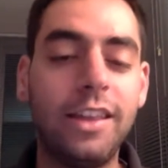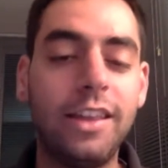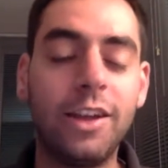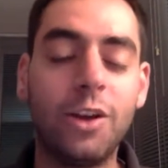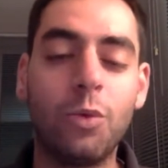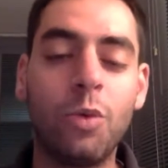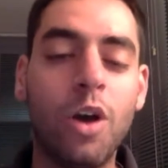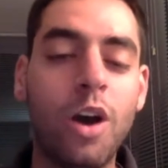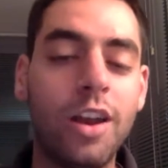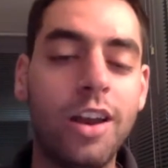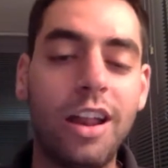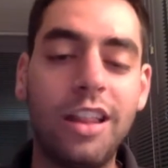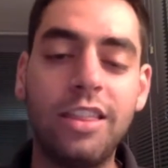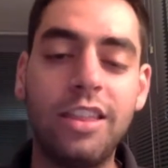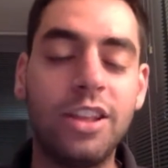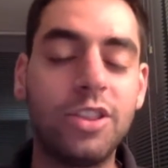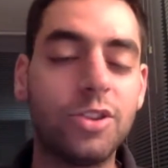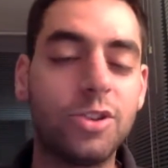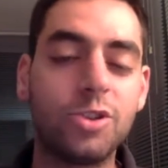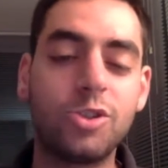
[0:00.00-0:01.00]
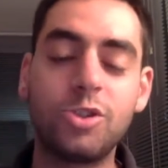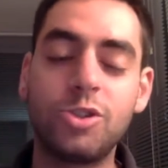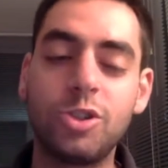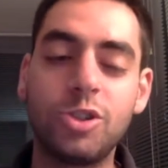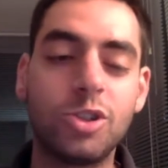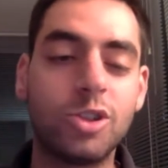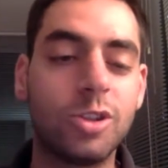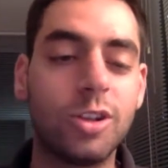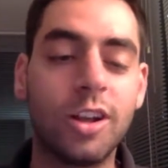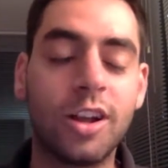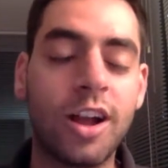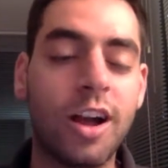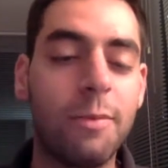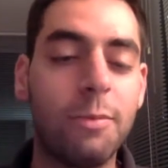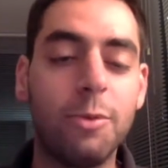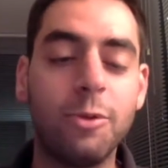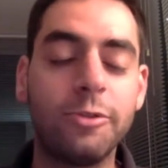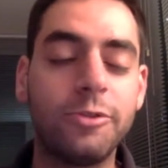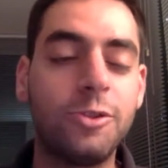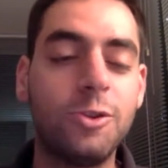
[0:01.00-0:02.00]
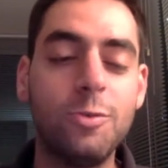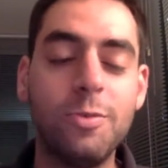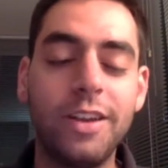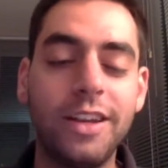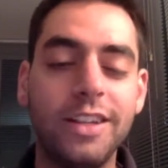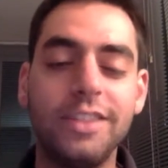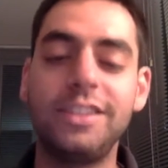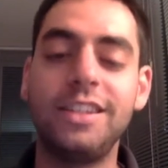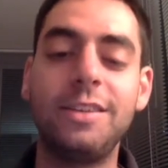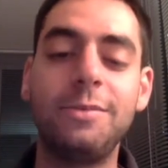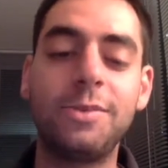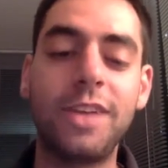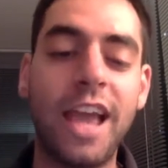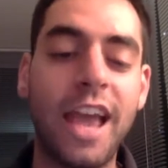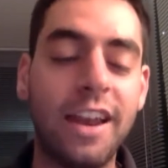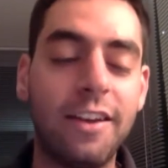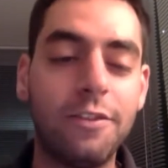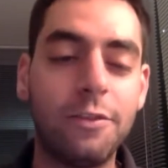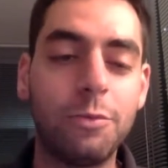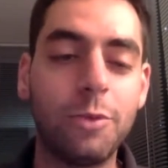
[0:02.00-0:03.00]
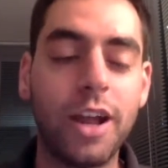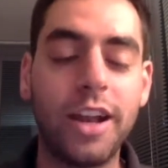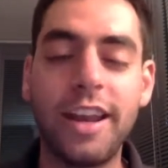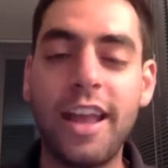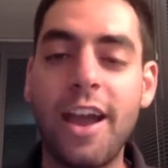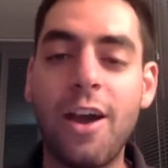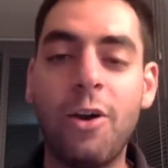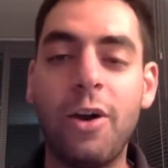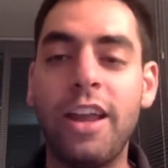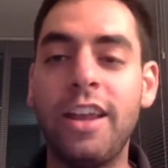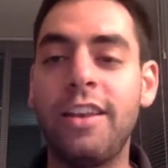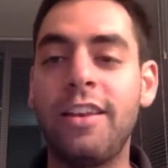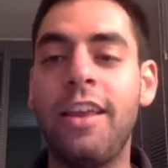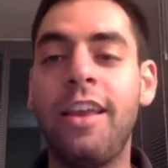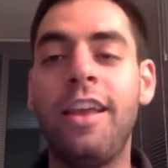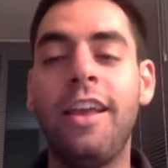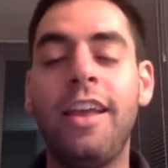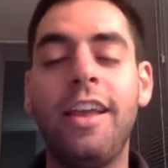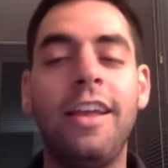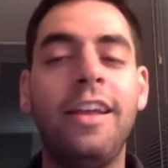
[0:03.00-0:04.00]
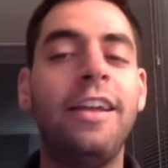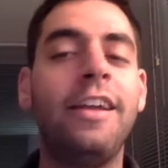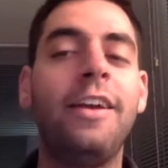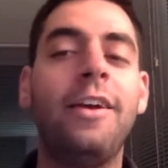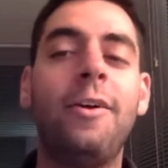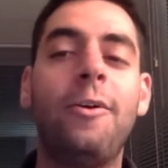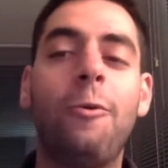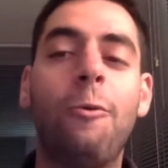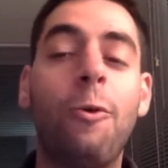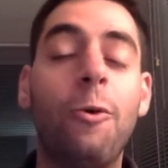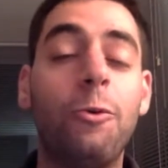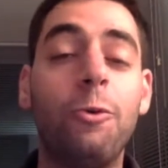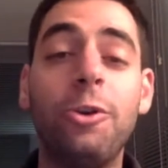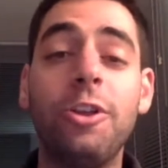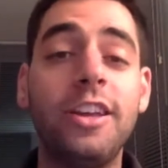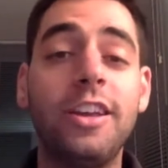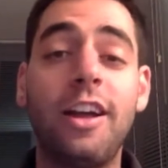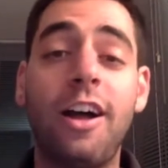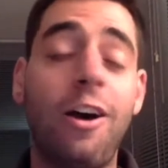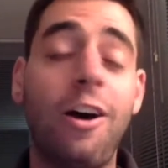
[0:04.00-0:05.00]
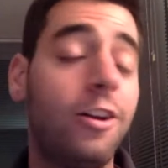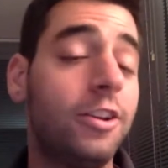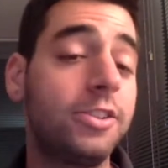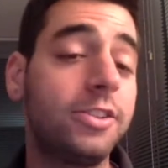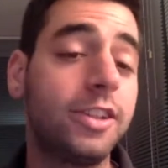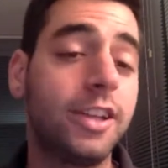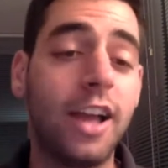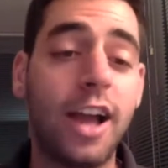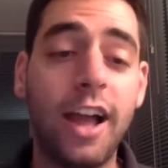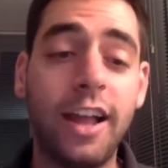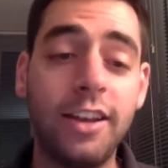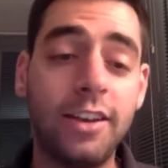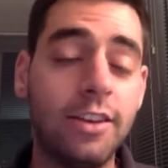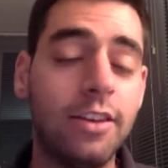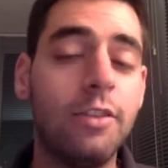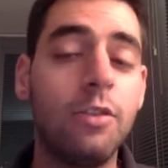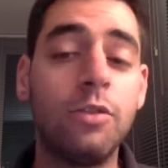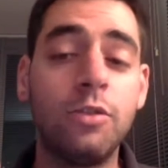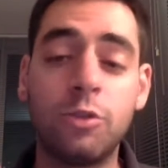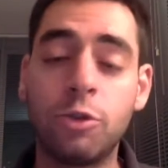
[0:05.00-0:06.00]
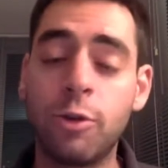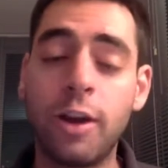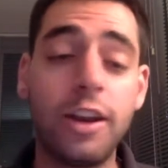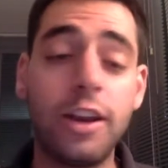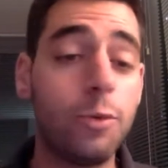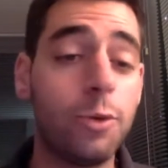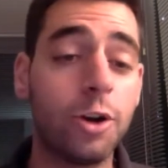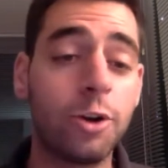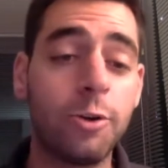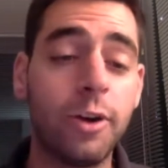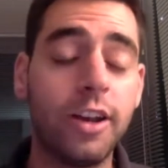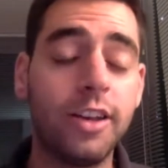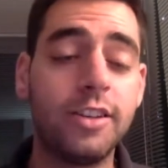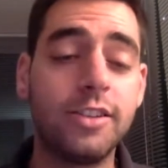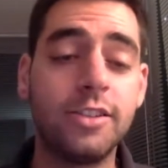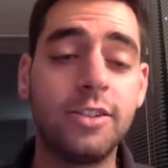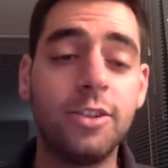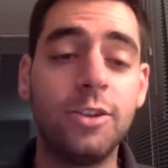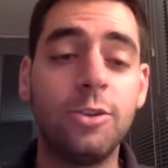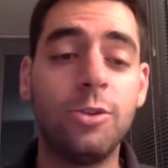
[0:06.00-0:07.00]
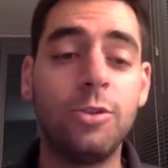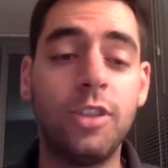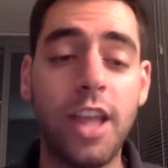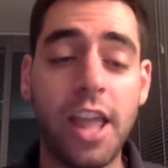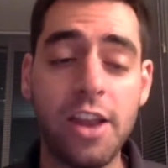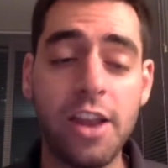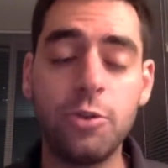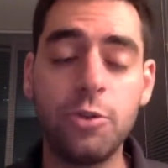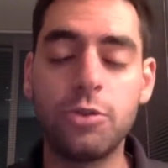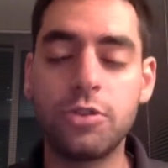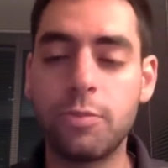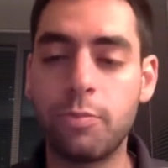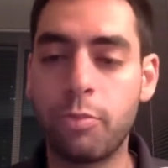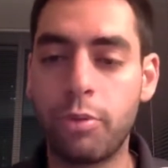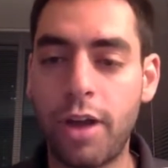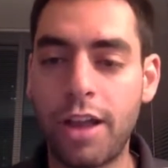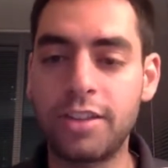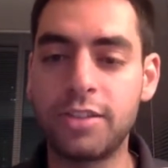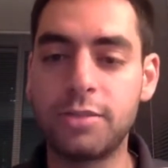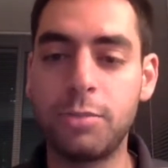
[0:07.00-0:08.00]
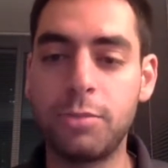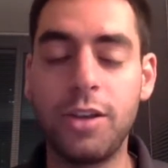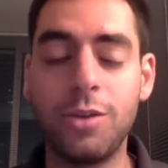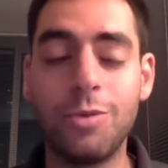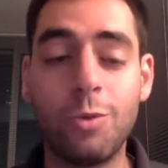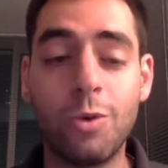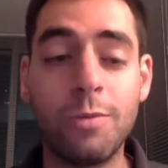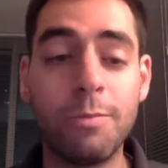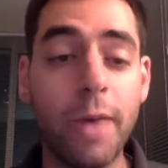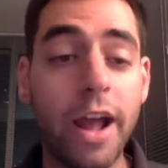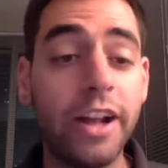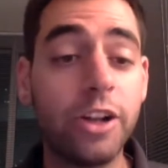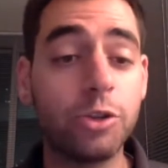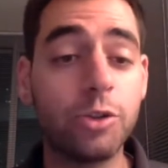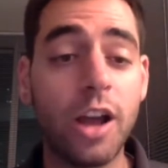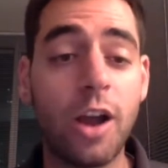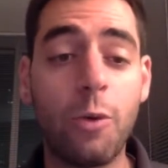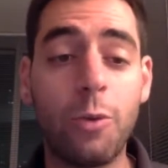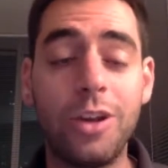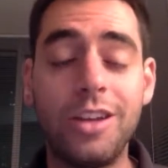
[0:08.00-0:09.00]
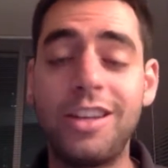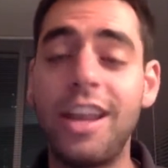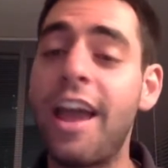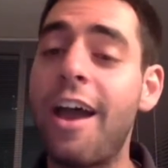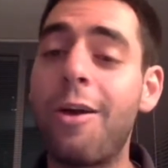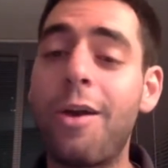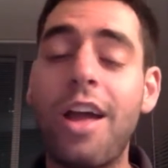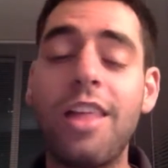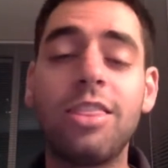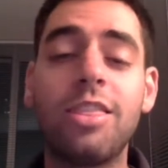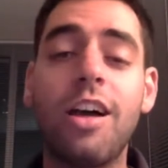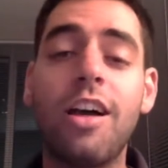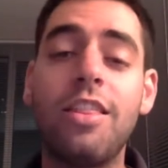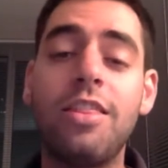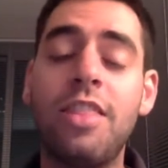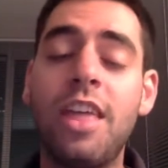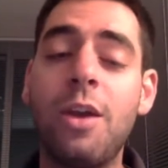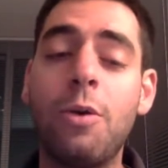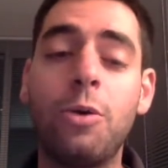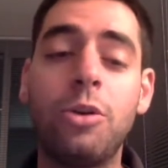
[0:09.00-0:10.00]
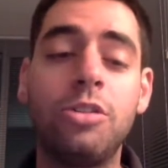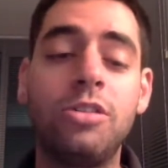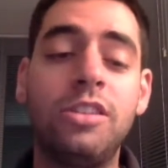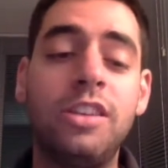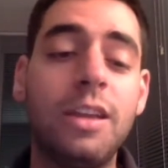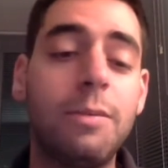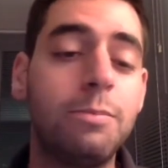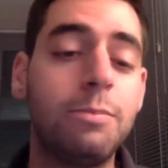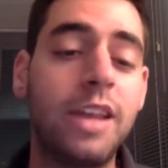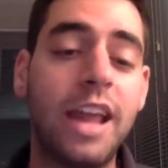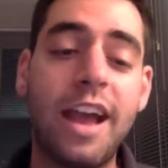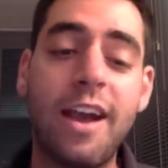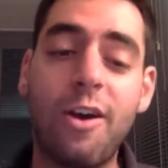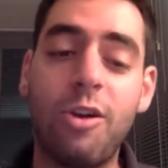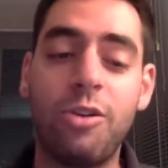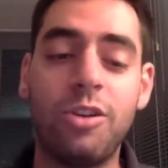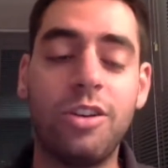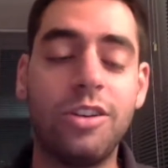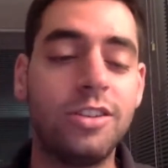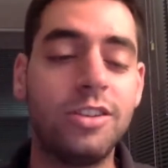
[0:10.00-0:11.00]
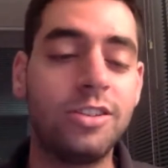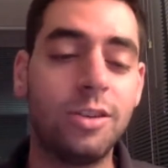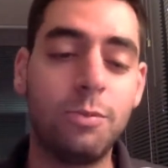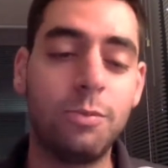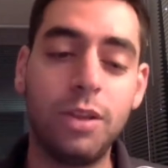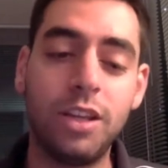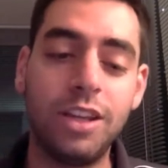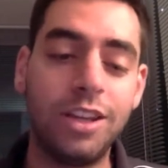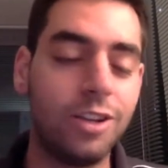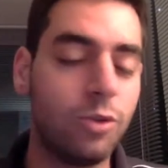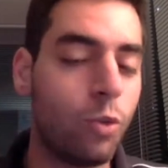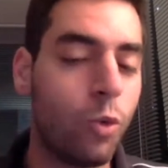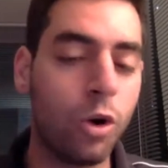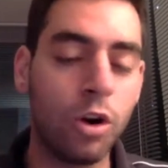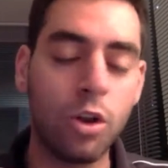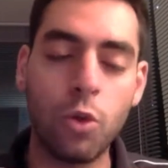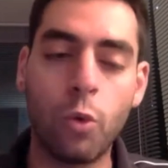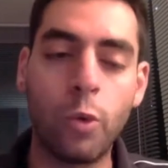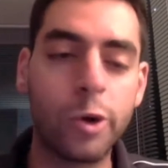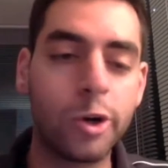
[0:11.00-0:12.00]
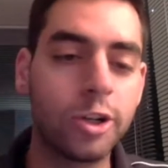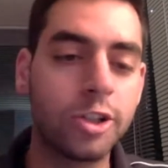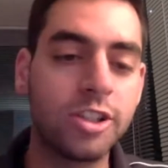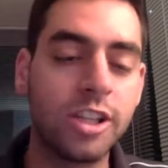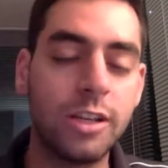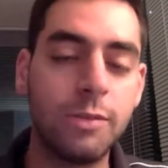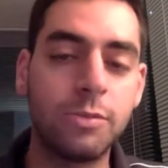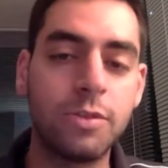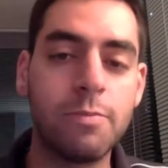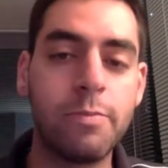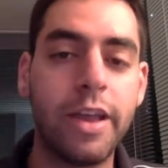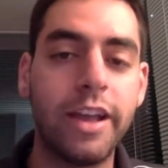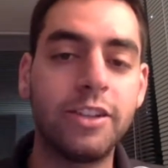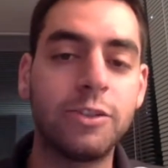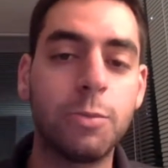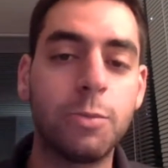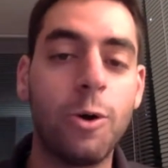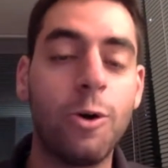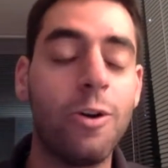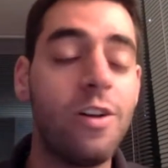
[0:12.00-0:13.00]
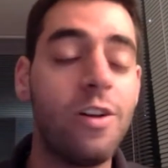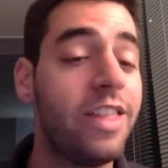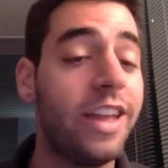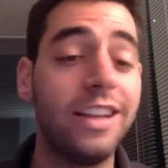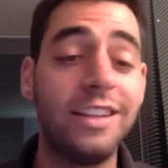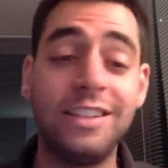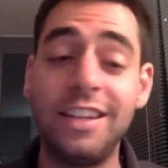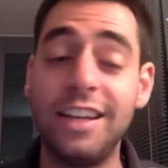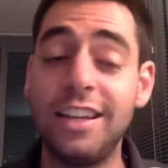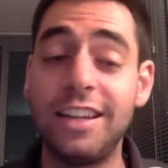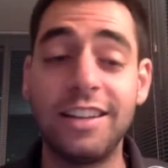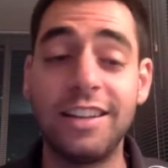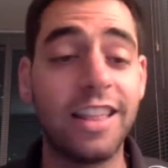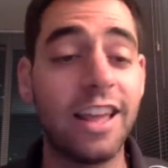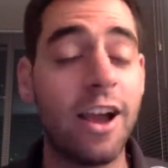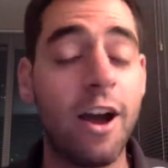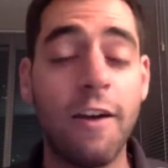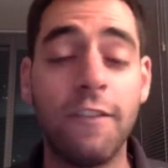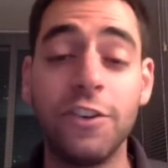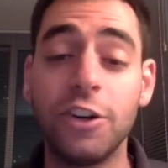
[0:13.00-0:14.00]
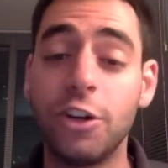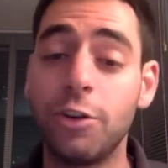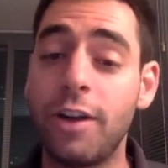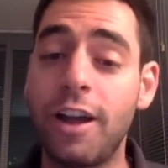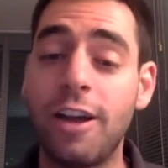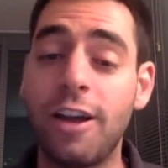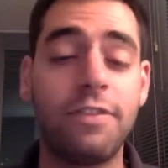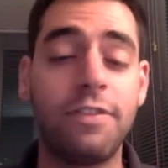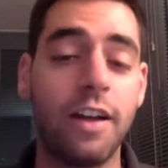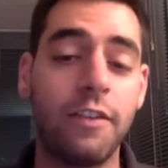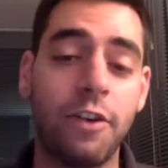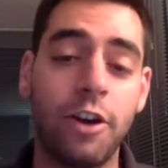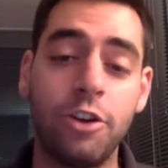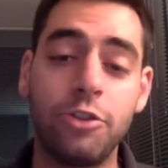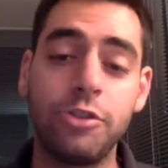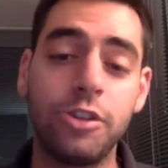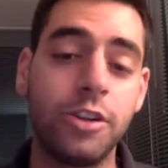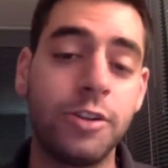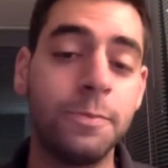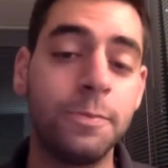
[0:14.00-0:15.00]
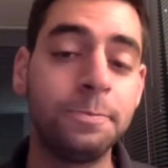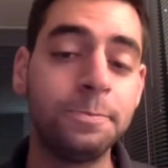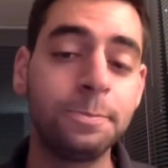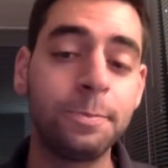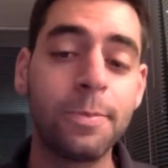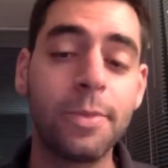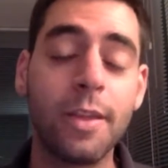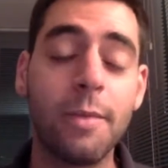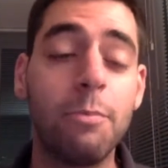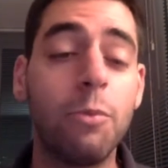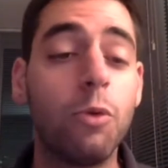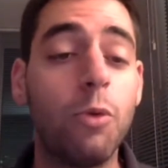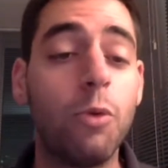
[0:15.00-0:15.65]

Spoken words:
making a run. I think there's just a couple too many teams ahead of them right now. And what really, honestly, credit where credit is due. The Angels impressed me. When Mike Trout went down, I thought they would dip down to be one of the worst teams in baseball, and they didn't. They hovered around 500